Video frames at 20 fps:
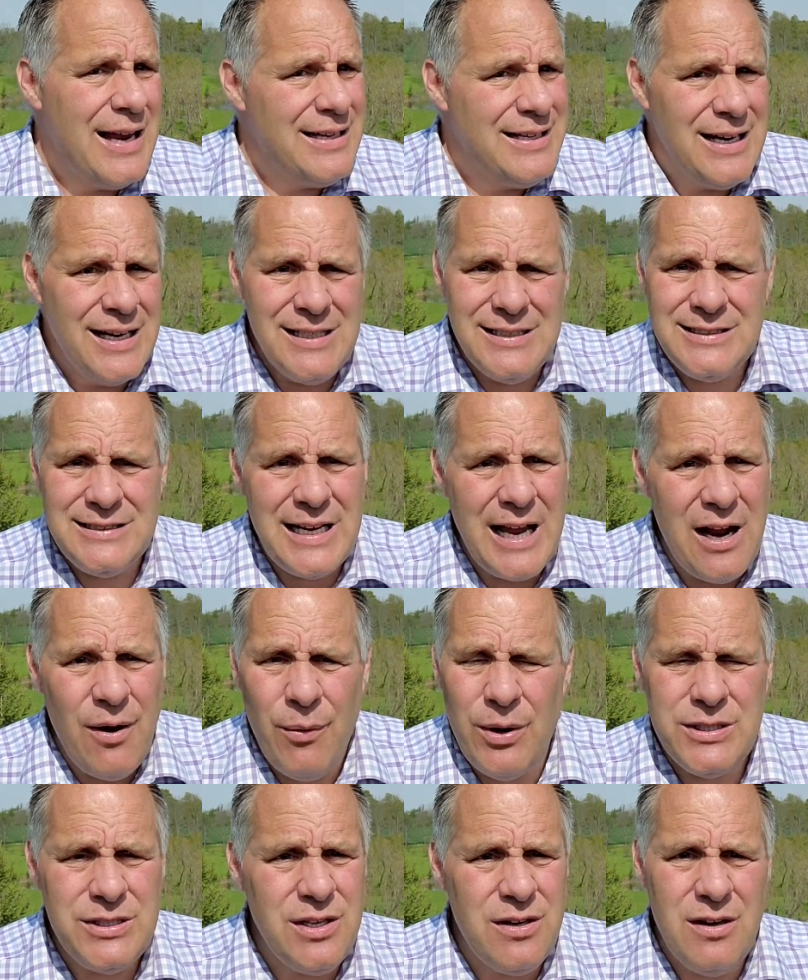Didn't say it
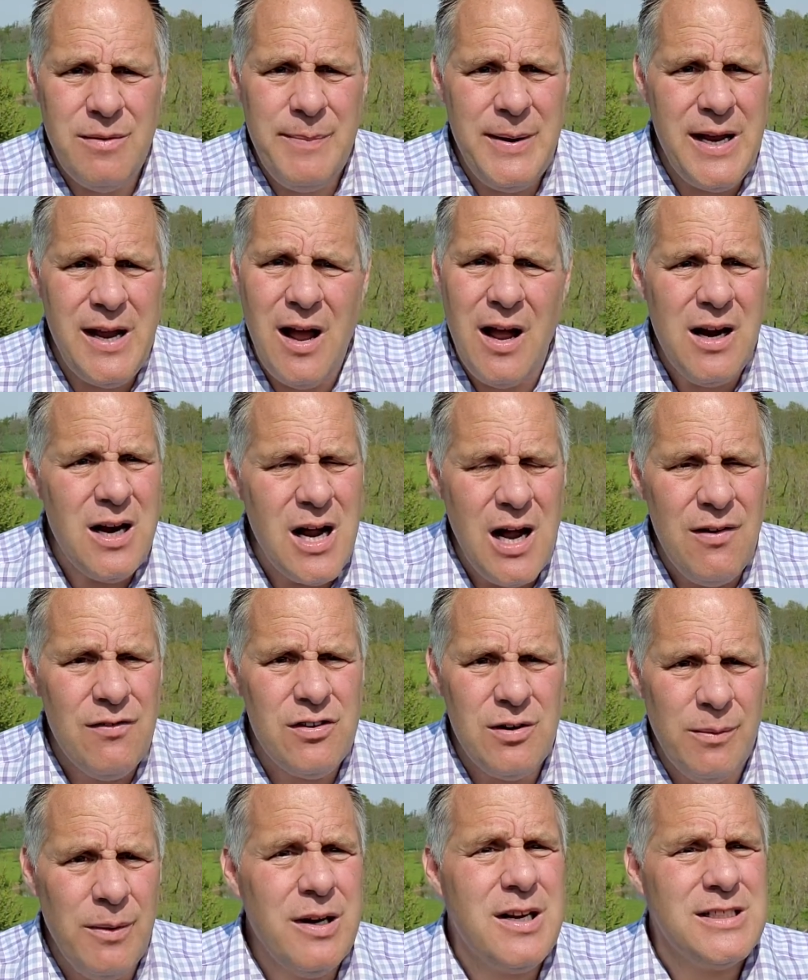wasn't going to be
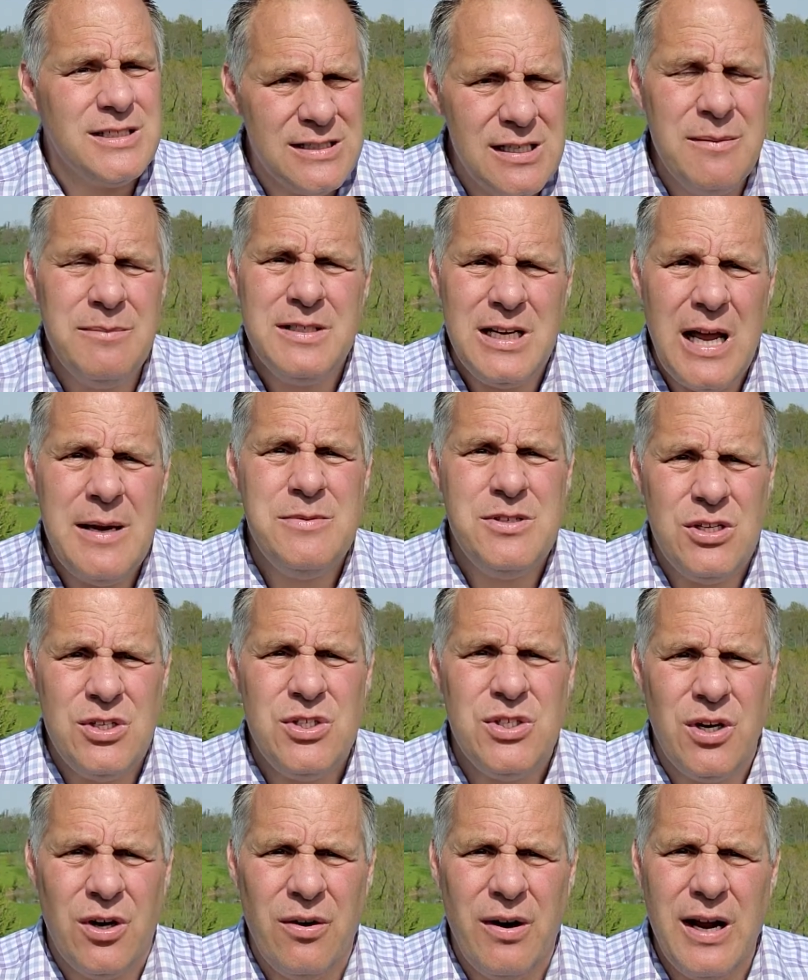uncomfortable because sometimes it
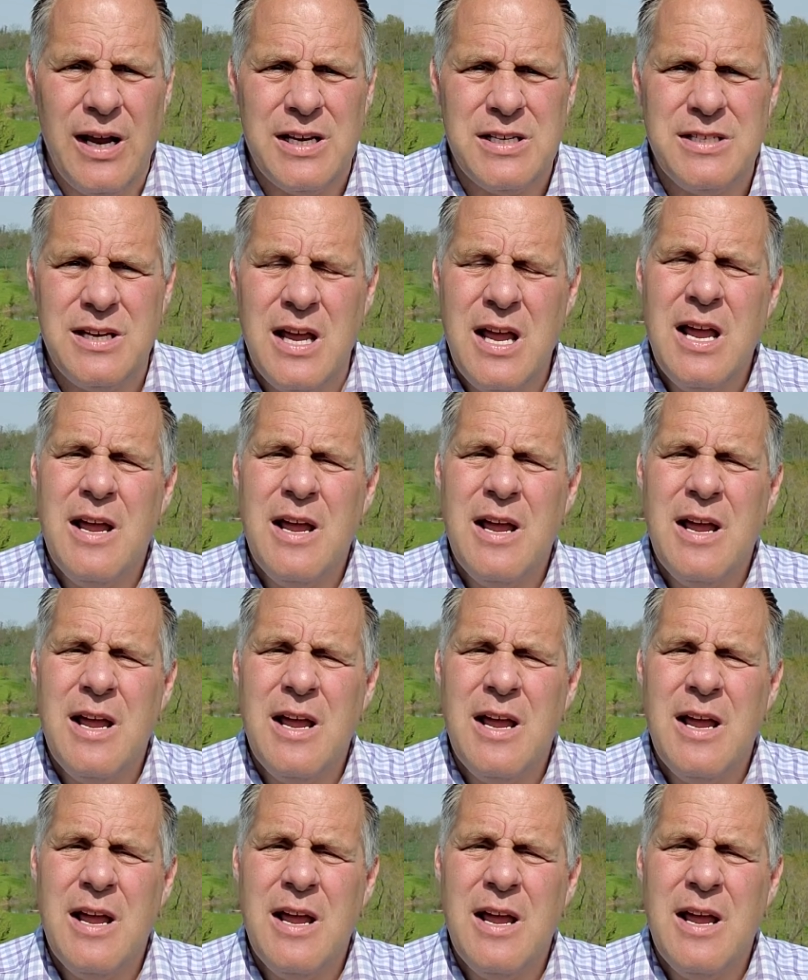sure is.